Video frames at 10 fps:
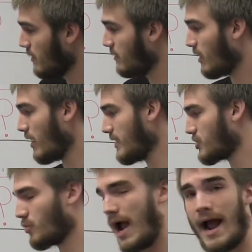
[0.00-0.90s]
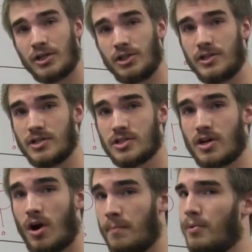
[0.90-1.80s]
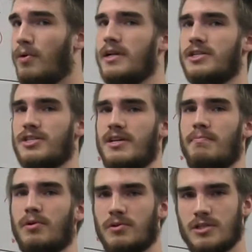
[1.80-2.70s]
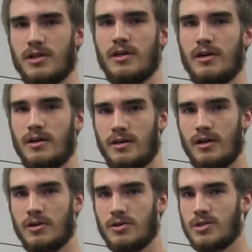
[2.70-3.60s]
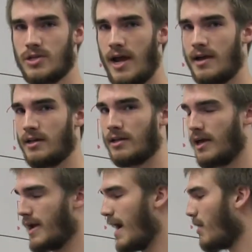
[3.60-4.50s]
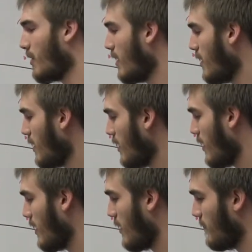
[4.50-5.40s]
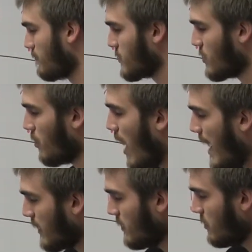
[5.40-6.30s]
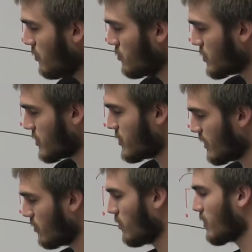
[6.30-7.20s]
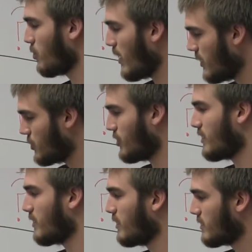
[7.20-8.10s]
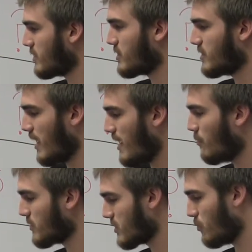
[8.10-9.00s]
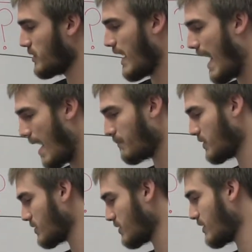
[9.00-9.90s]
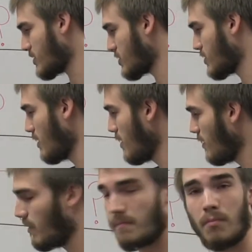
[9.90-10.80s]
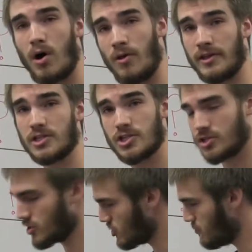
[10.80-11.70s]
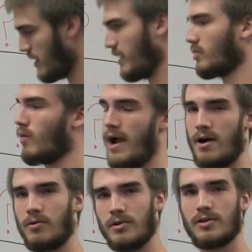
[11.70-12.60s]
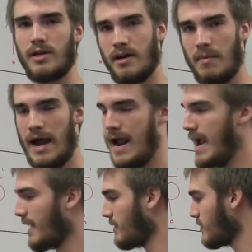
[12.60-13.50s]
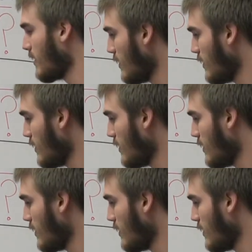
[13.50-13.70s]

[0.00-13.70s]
their interactions are pretty simple to understand and lay out. So I can use a single equation to say what's going to happen to this ball that's spinning around in my hand.